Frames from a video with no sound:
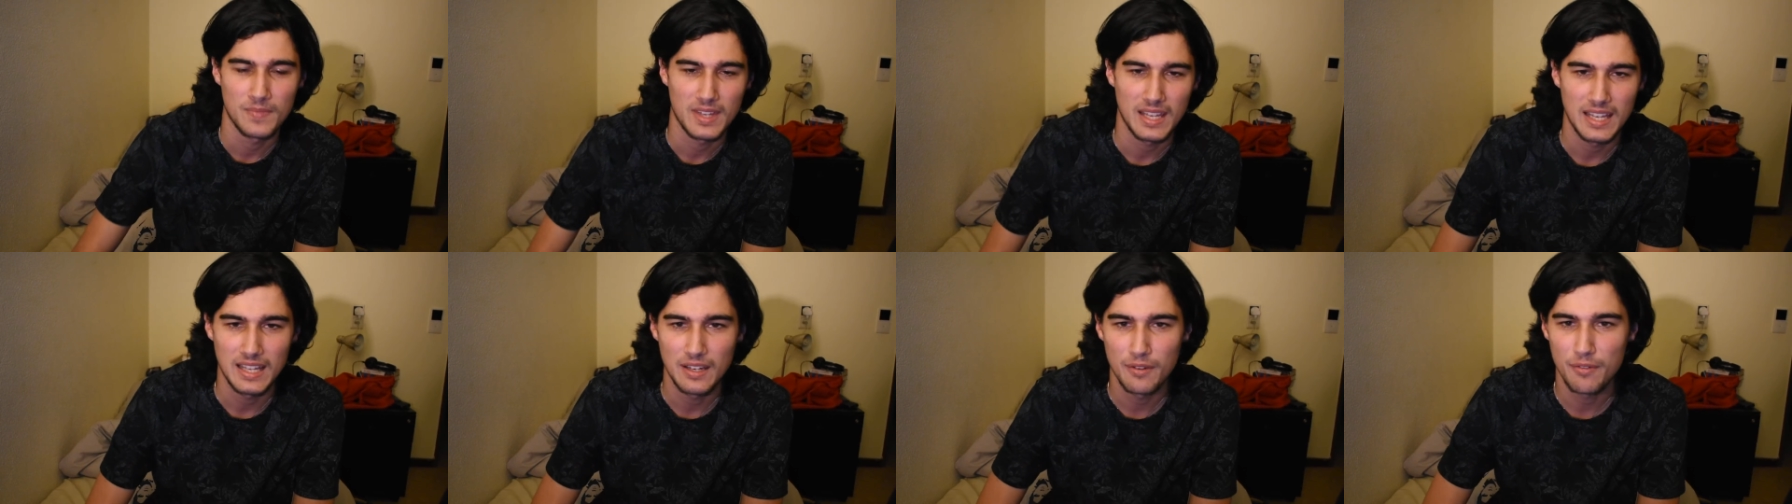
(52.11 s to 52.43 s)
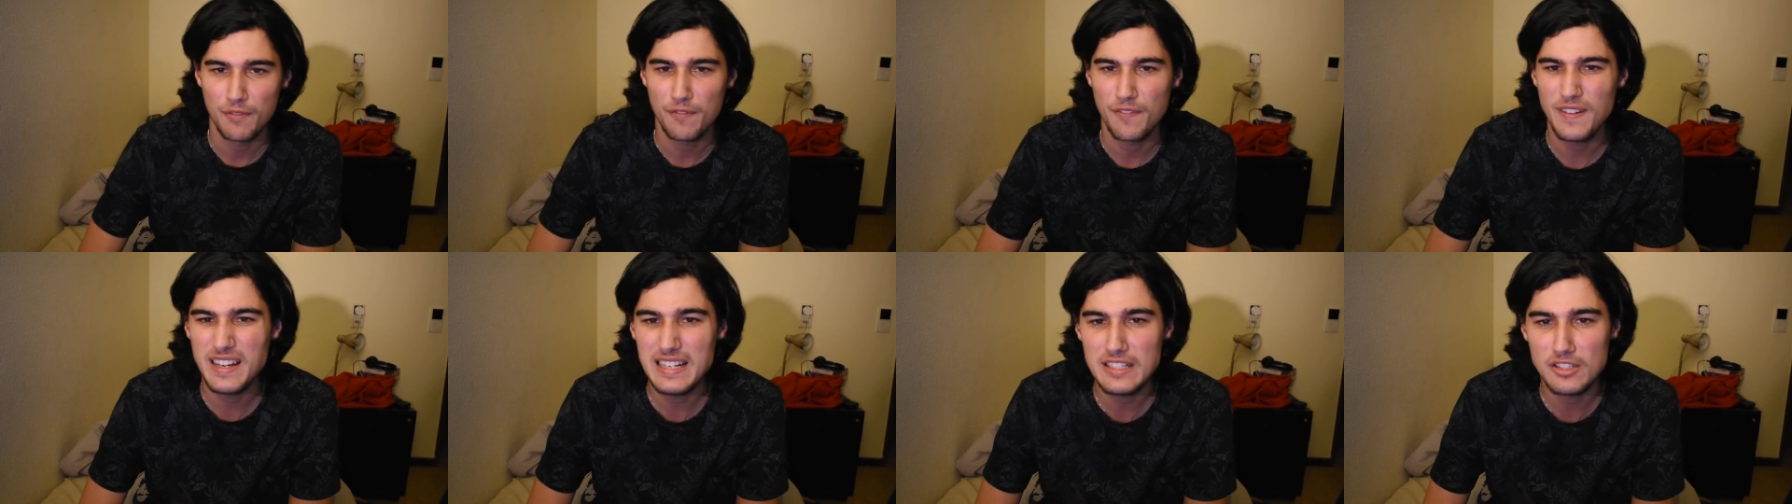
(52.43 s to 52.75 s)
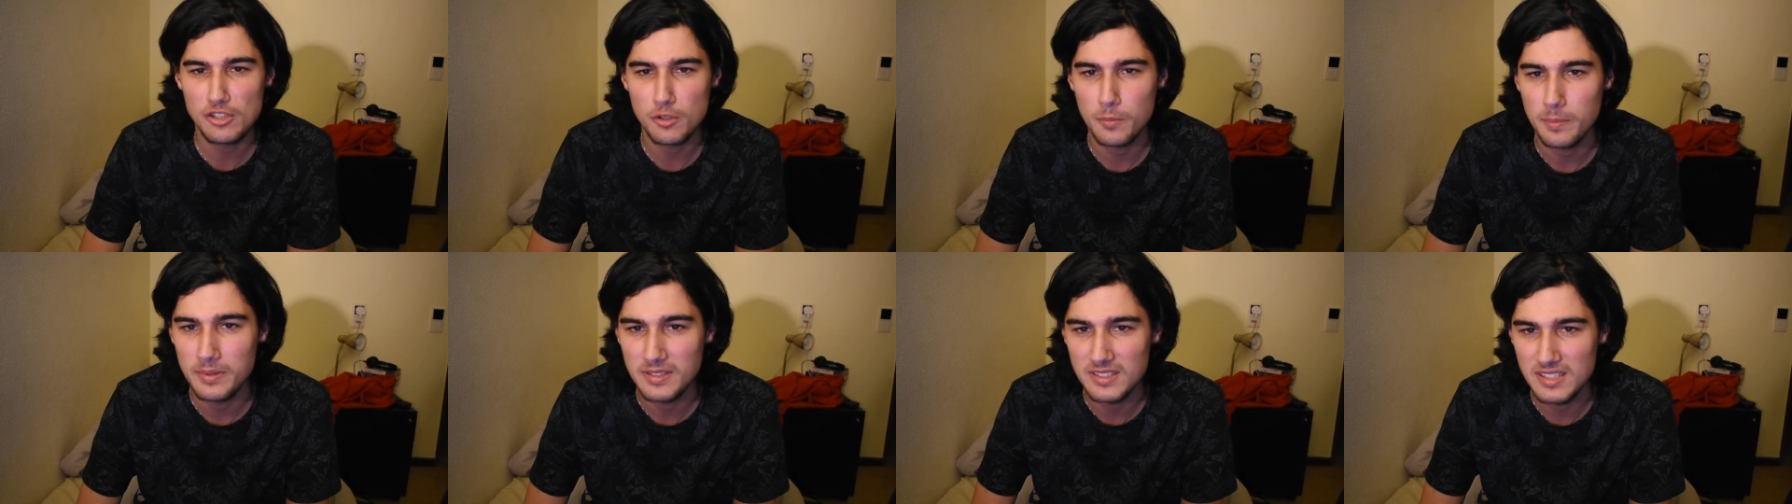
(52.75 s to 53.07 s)
in a
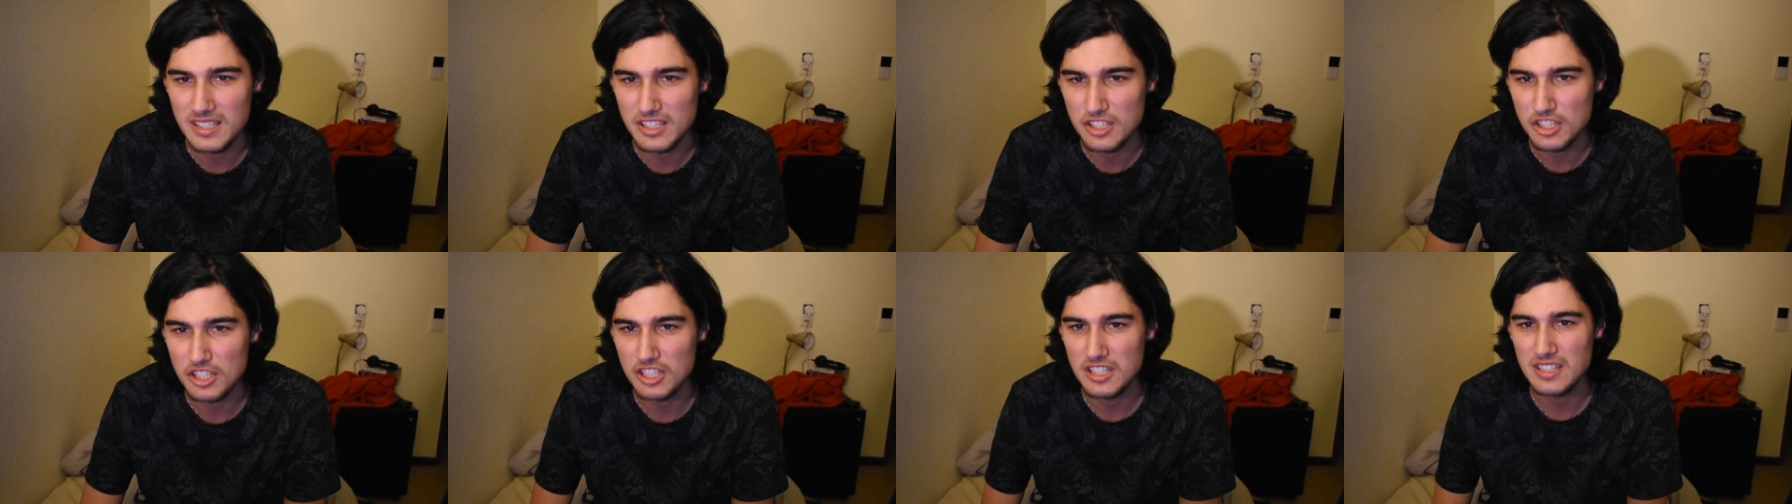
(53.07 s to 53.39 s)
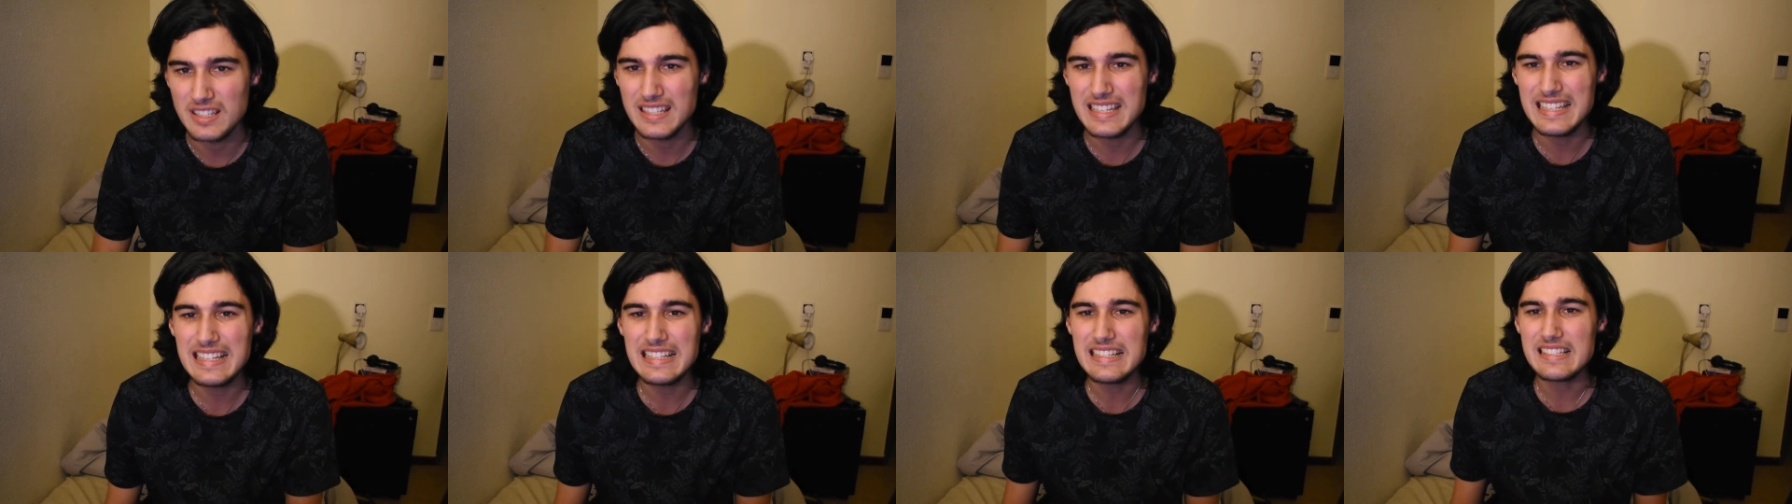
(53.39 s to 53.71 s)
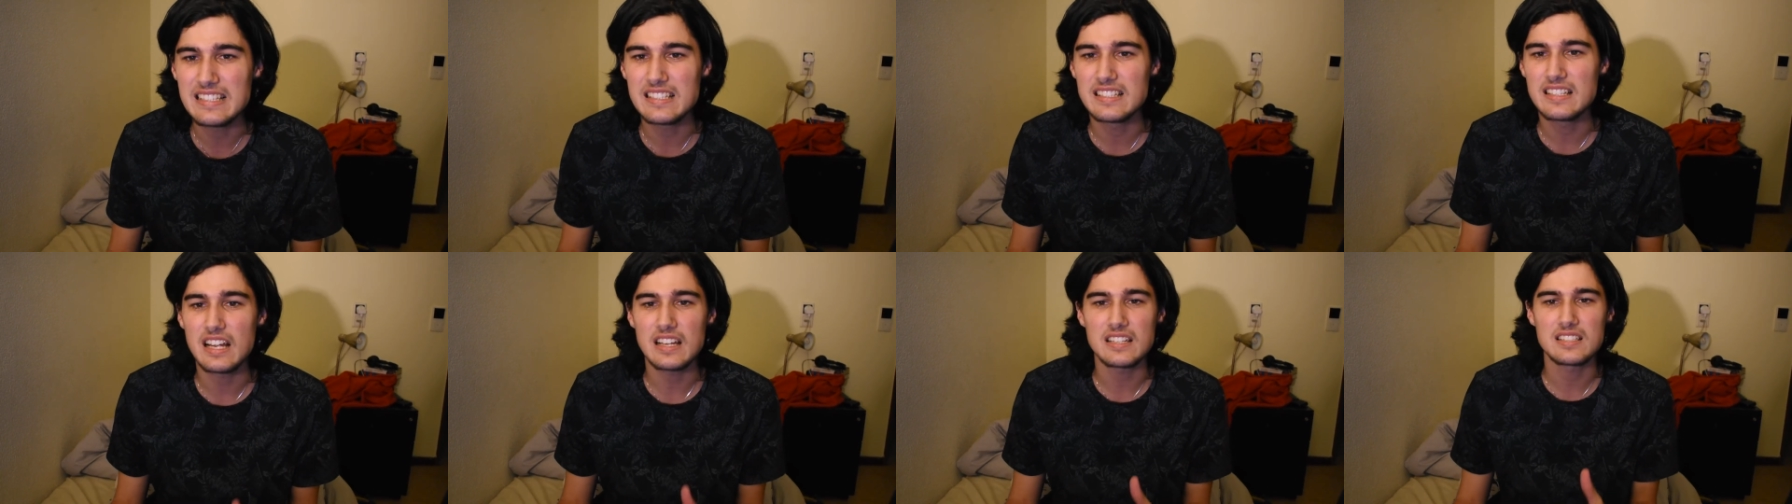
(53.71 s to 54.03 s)
fetal position, knees
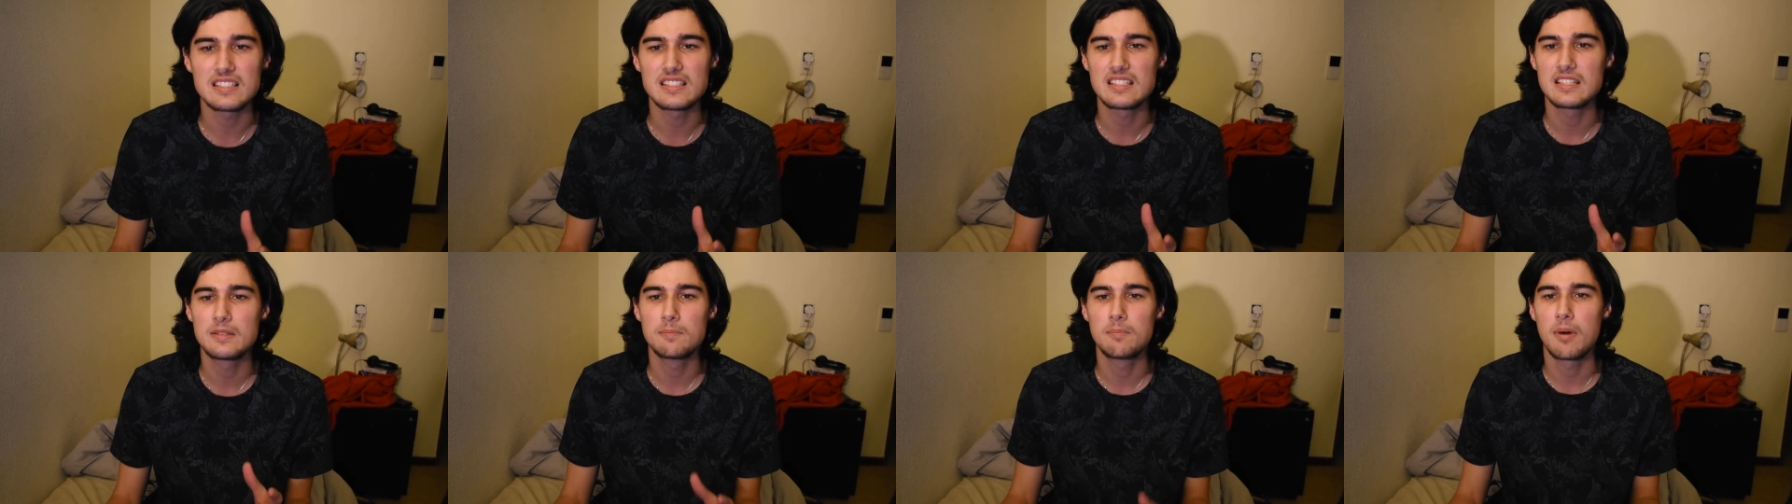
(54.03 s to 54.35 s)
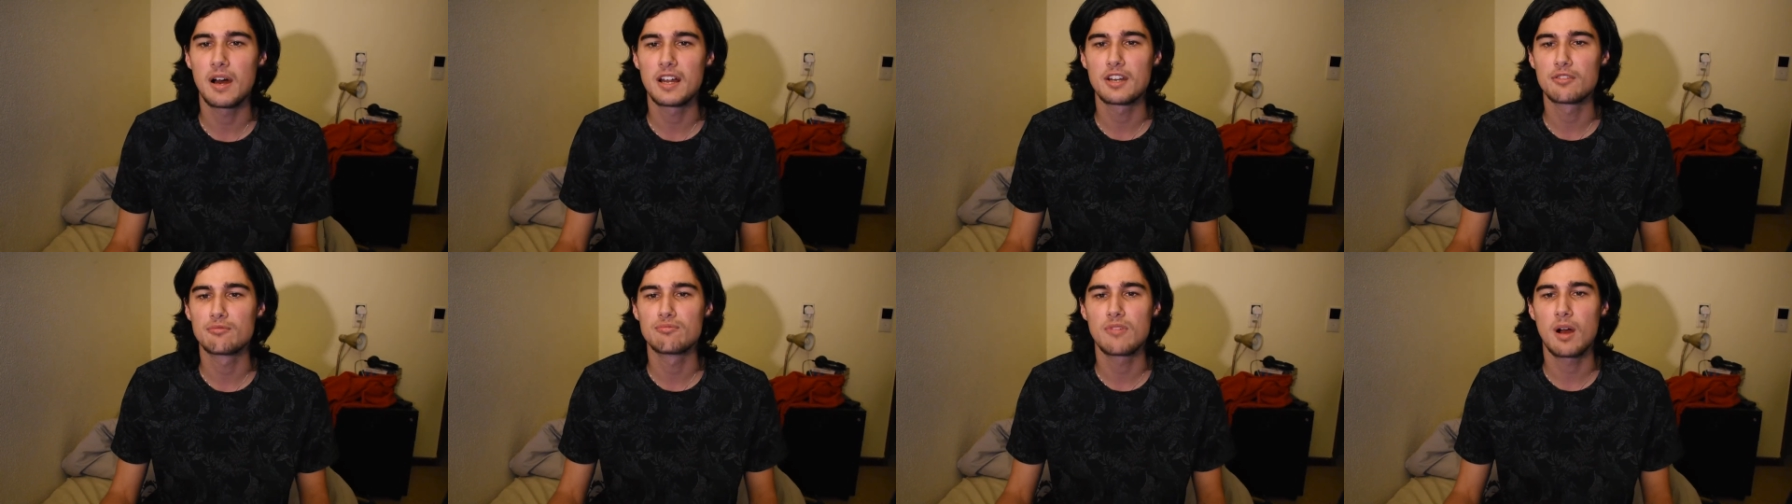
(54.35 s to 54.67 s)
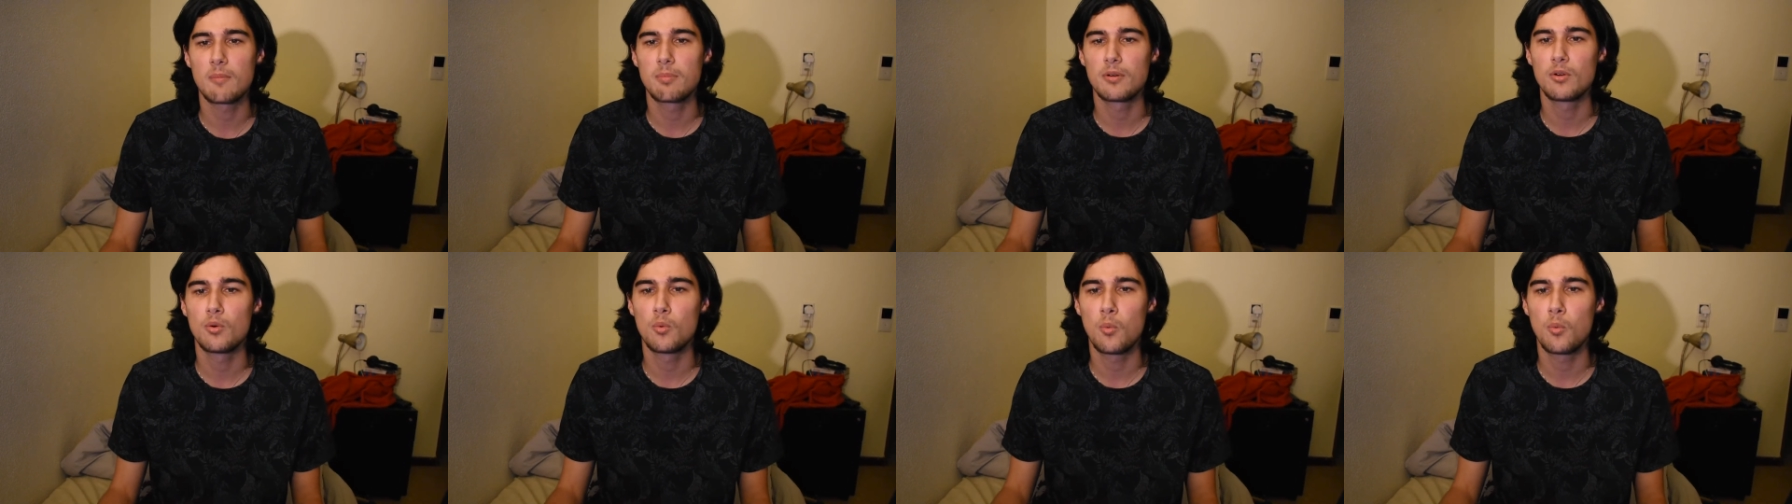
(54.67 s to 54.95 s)
dusted by the rubble,